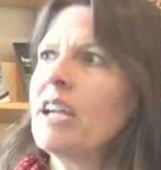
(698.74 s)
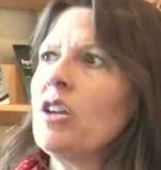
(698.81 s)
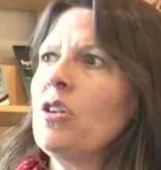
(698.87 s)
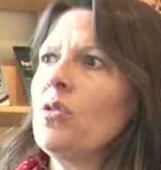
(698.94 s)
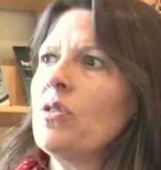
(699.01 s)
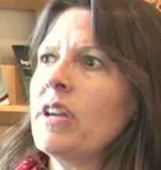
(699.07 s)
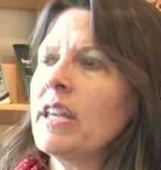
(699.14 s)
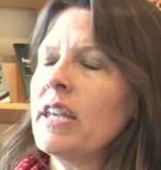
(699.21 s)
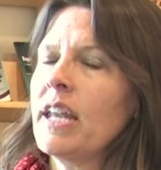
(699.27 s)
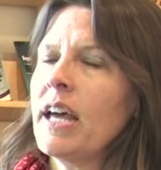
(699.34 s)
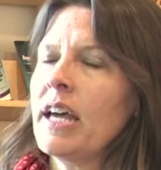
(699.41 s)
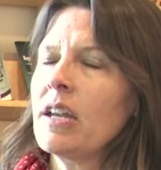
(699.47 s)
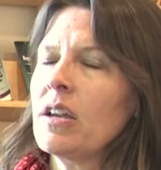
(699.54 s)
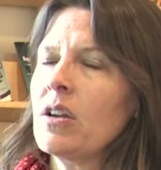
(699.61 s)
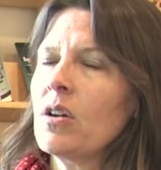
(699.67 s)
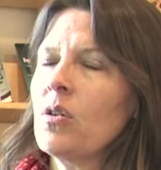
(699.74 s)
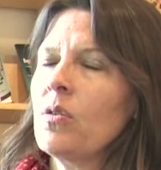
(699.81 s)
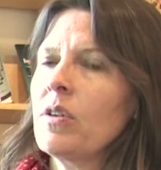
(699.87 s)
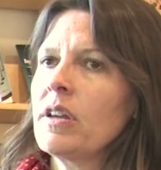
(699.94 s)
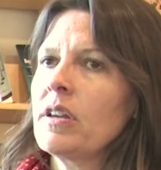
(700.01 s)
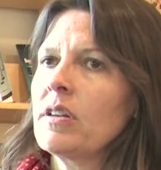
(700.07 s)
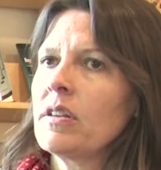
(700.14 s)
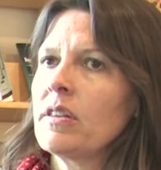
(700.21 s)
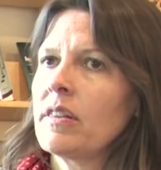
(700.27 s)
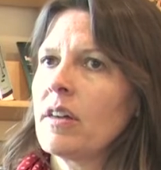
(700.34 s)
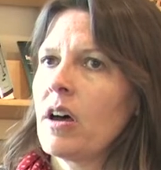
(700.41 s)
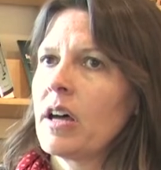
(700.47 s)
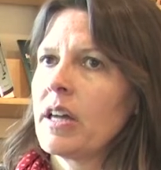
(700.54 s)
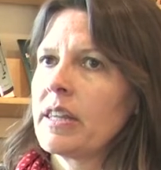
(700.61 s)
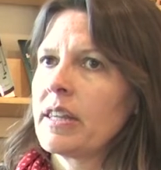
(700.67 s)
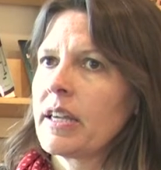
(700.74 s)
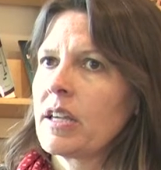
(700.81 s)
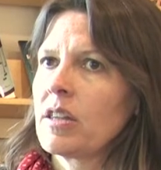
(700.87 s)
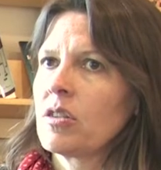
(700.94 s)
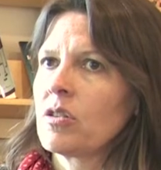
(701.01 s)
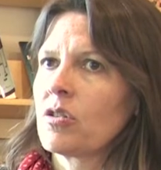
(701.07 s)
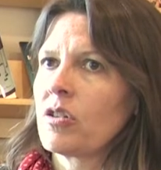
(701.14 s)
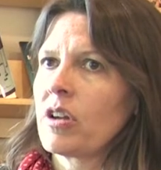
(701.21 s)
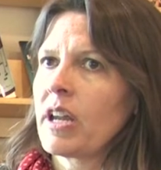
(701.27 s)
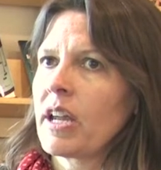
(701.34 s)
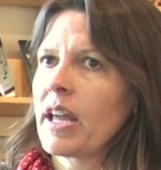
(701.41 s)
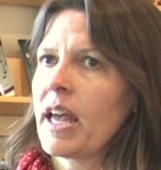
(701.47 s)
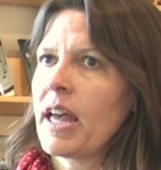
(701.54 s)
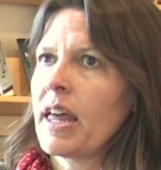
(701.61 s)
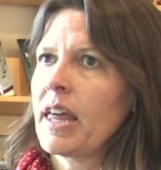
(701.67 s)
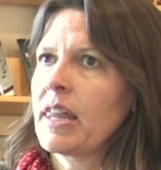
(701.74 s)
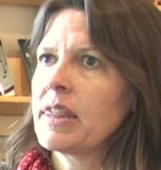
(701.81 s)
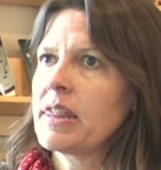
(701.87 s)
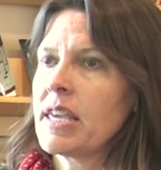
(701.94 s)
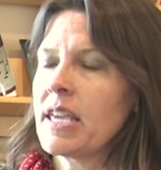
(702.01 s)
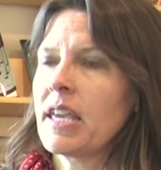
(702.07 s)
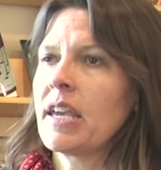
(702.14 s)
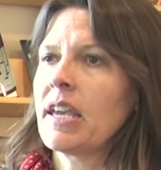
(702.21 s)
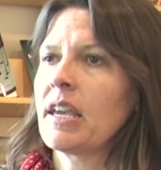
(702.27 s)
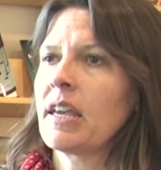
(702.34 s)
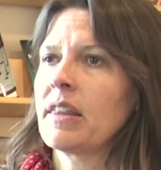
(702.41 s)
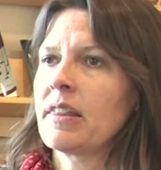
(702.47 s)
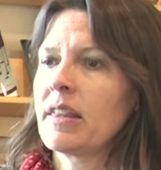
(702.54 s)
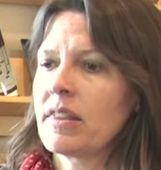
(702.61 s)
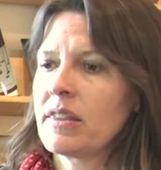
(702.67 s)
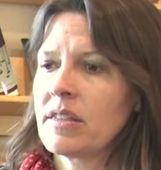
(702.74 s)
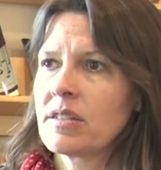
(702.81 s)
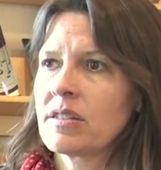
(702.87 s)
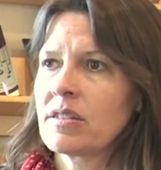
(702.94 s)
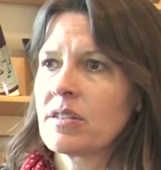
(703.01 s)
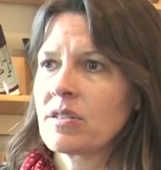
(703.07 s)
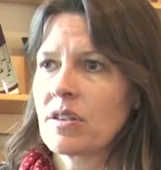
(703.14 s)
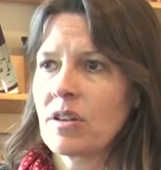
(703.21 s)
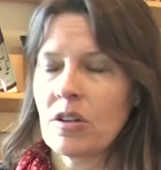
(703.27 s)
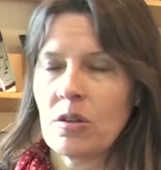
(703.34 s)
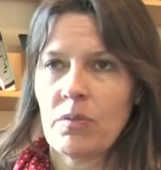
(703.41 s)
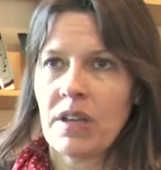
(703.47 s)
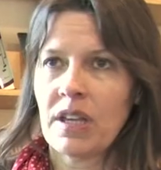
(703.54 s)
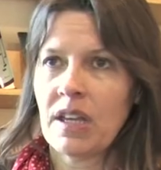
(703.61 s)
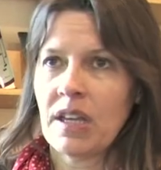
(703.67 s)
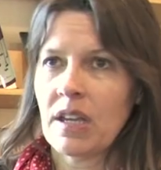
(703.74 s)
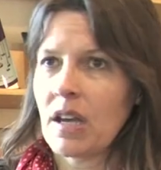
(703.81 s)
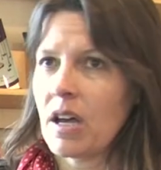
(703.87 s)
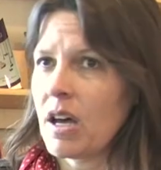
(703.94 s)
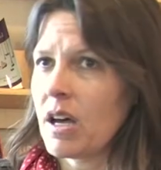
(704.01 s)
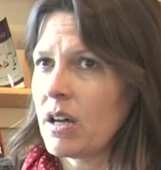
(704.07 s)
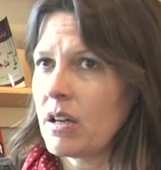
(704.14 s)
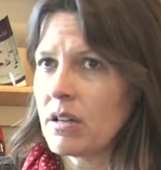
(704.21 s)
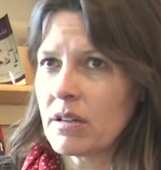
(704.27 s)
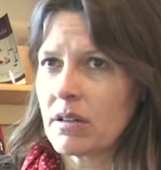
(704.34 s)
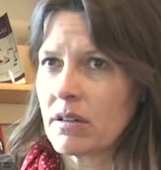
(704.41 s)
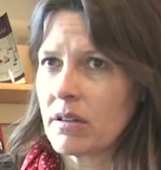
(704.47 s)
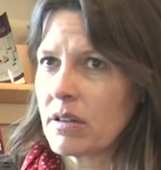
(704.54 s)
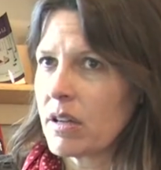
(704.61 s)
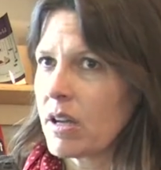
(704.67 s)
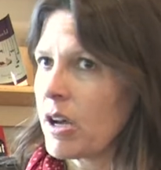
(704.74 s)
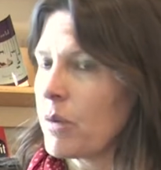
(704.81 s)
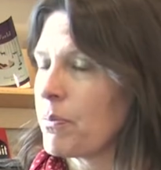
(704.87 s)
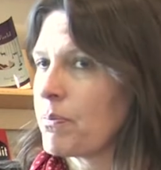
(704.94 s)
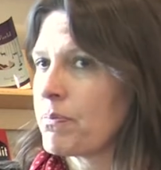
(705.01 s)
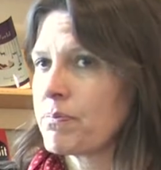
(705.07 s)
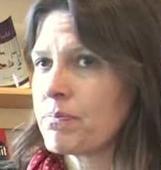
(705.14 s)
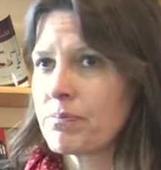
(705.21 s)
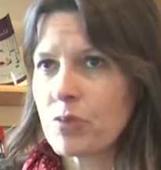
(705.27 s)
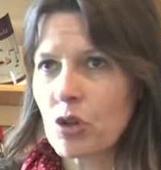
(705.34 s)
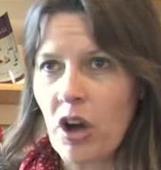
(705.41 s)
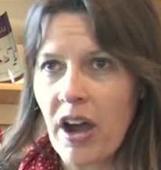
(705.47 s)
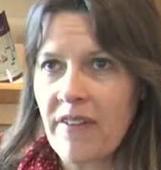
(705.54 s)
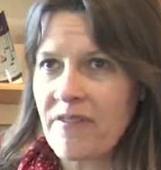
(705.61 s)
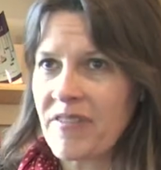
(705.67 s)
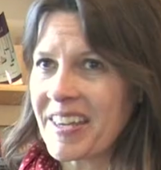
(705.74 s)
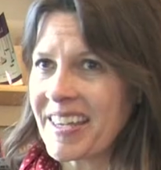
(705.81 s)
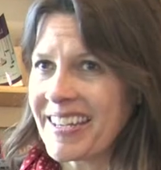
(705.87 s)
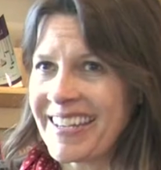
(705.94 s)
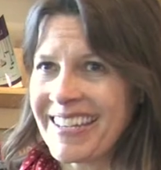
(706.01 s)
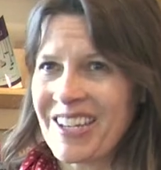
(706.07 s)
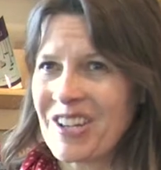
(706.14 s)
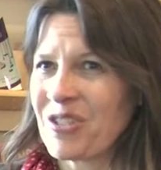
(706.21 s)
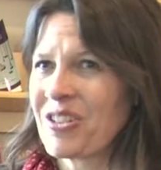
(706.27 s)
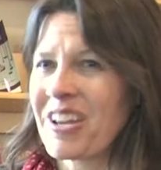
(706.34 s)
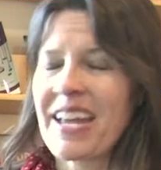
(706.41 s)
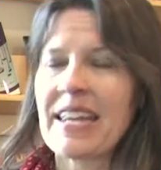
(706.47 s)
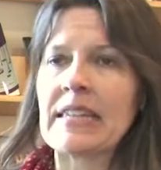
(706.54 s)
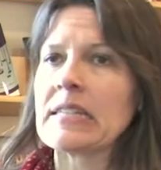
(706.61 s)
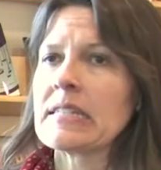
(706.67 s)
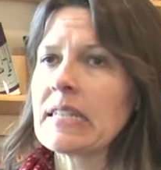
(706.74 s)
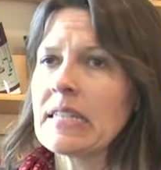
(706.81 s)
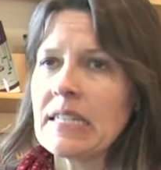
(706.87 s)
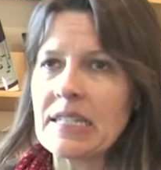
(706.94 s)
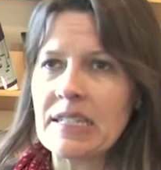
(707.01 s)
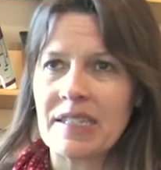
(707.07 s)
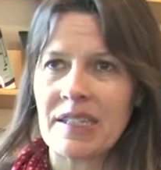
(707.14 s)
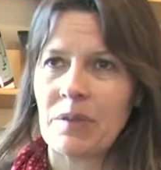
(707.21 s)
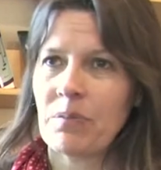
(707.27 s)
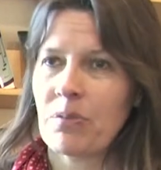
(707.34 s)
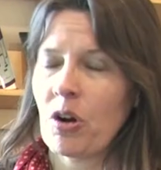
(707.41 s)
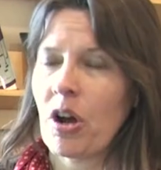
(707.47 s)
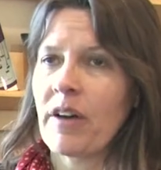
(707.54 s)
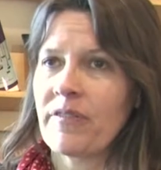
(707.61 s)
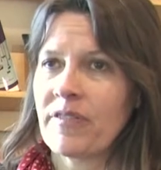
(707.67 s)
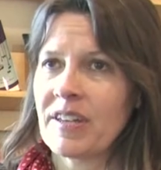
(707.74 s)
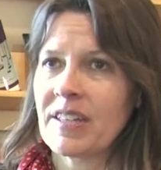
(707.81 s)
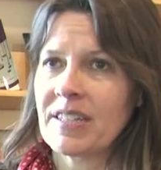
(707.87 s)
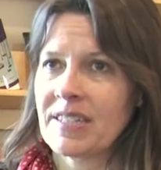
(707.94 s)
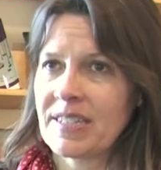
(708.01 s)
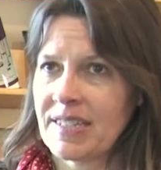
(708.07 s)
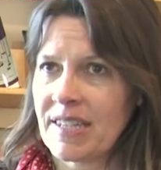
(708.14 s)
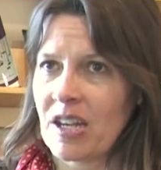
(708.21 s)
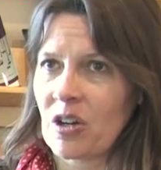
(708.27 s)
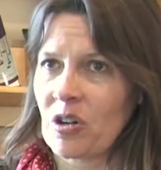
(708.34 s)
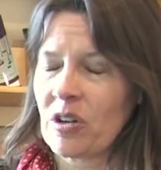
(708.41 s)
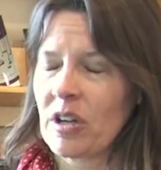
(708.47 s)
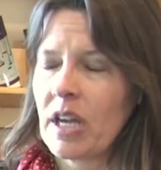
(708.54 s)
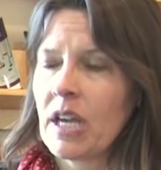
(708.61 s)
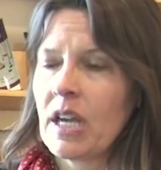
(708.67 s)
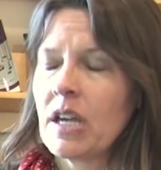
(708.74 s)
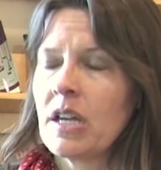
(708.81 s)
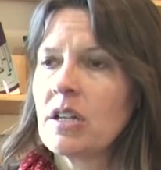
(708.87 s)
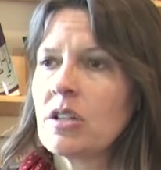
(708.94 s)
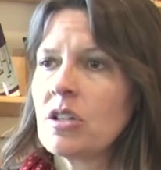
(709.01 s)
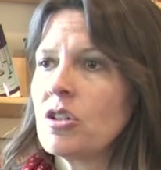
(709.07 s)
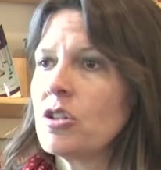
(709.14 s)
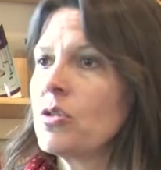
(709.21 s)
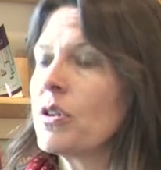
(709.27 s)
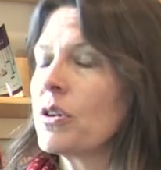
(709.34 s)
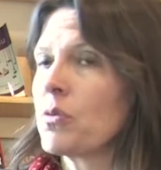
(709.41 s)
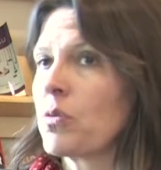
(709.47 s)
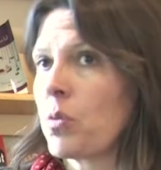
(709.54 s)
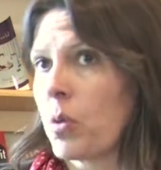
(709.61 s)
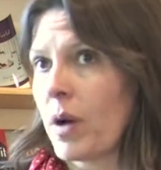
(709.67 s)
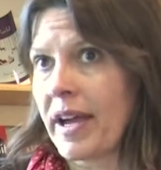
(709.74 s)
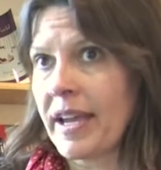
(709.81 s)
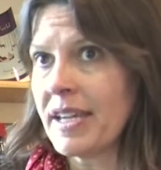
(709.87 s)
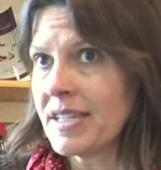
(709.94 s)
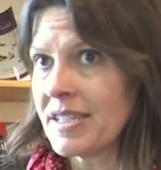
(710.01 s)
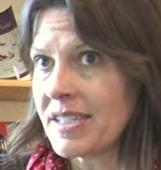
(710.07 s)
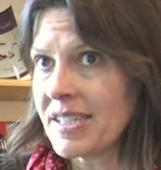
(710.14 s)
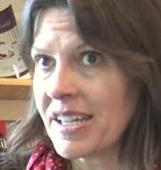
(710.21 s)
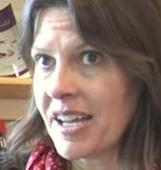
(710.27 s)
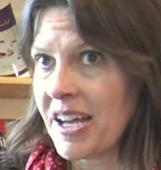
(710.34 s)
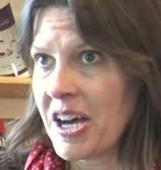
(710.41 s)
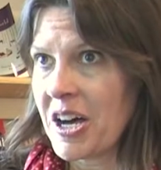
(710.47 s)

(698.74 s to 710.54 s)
you cannot go into the online learning thinking that this is going to be a profit, kind of this easy profit center. To do it right,